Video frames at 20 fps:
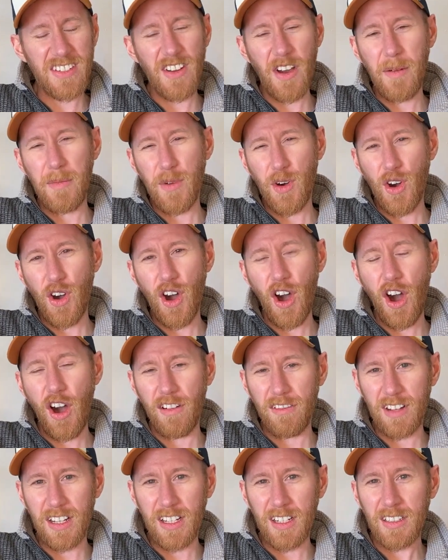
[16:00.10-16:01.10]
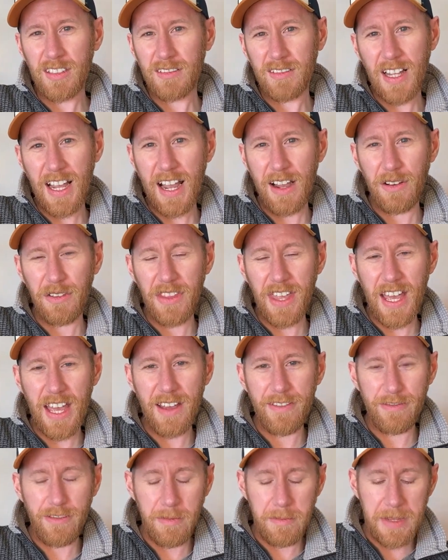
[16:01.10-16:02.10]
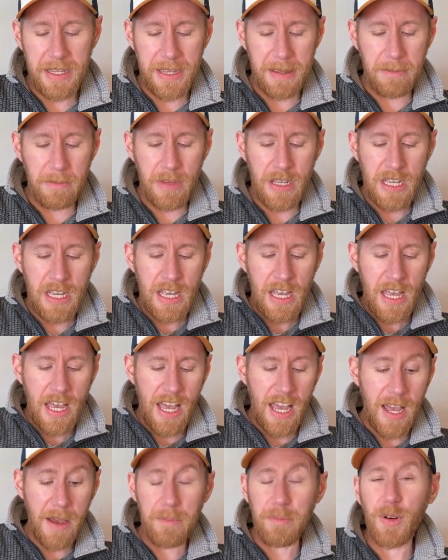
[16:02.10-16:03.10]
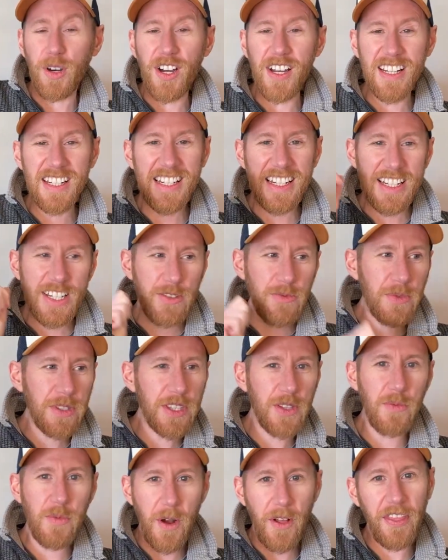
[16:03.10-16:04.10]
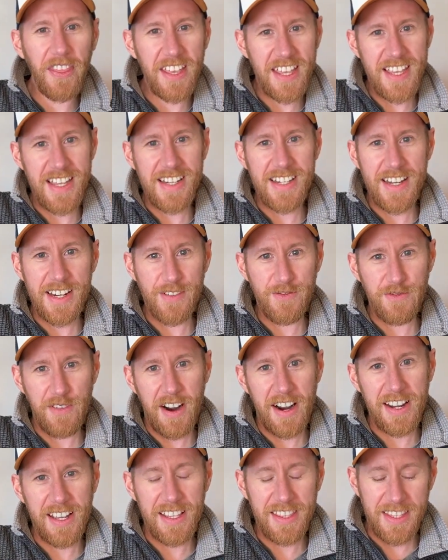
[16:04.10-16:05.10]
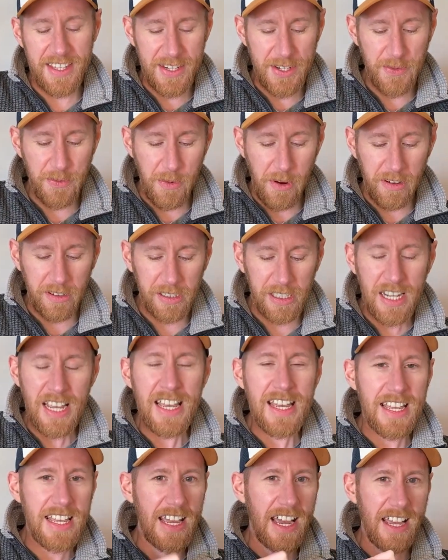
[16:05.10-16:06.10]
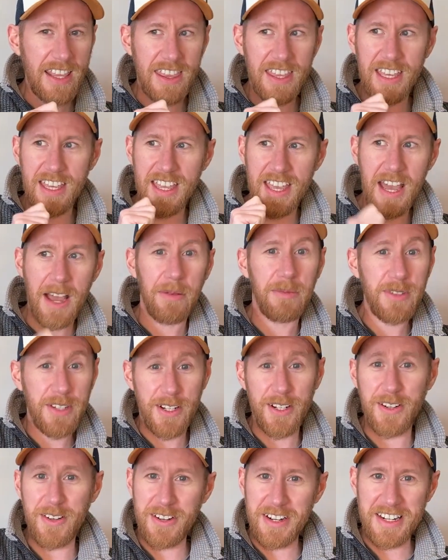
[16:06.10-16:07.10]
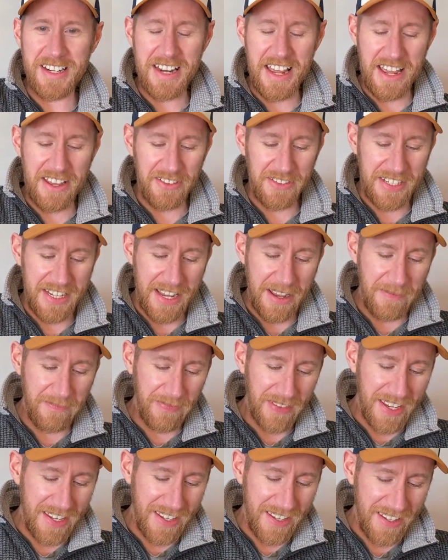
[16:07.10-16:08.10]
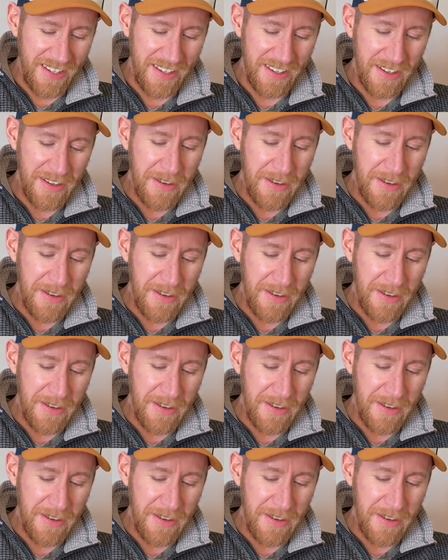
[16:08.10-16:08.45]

not more horror out there from him. But at least with the one that he did write, this one, I think he absolutely nailed it.